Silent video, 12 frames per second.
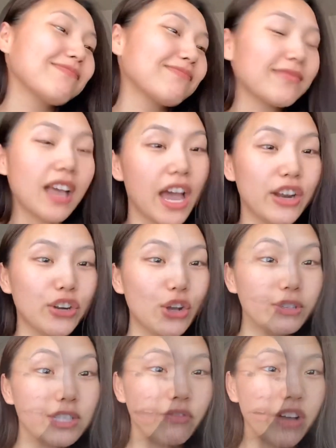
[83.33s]
I don't know,
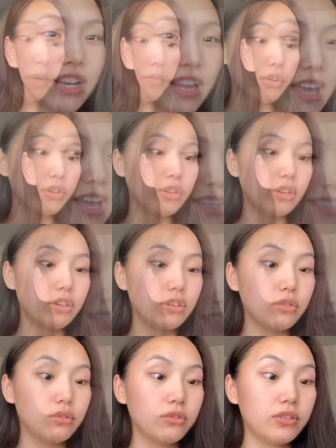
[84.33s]
it's fun, I'm going to
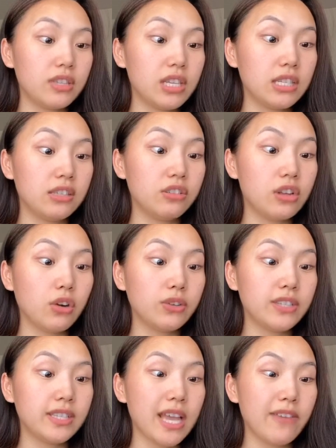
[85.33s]
use this
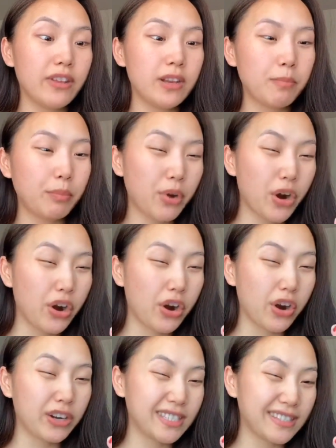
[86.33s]
NO7
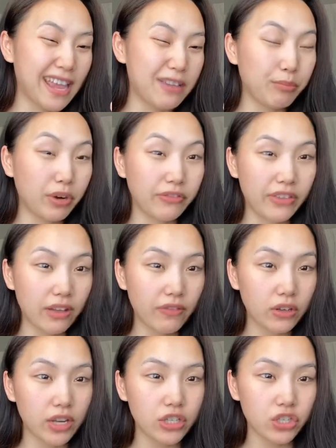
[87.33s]
Stay Perfect
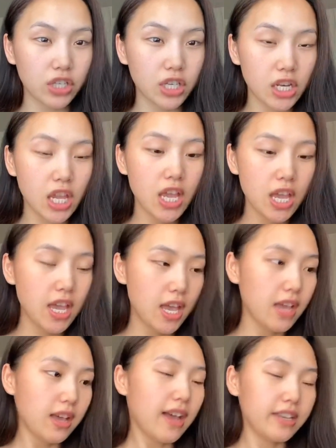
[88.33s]
Foundation.
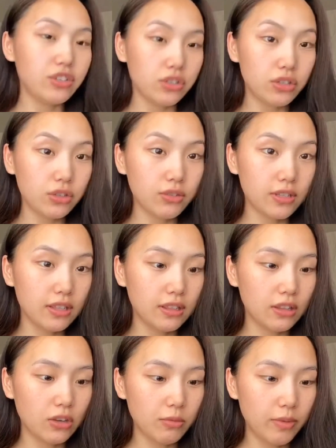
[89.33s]
I just use a
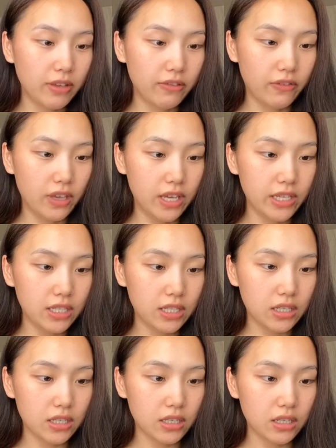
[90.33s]
little bit of it
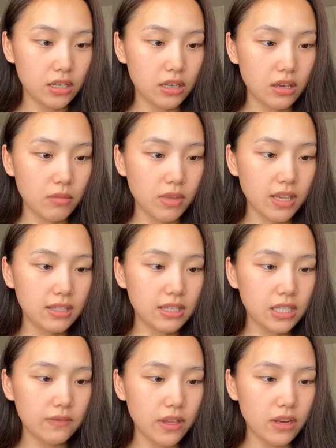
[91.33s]
because this
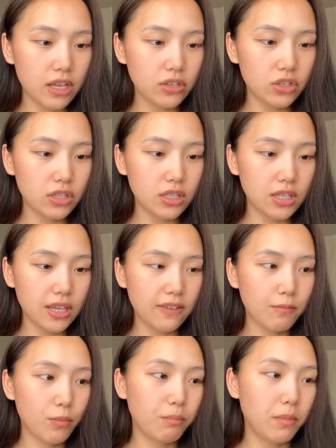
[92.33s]
foundation gives
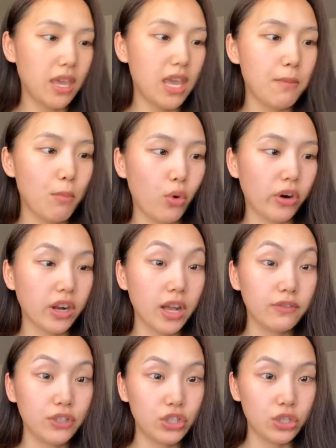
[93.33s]
me more of a
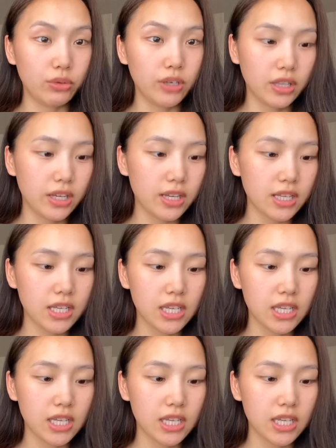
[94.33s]
dewy look.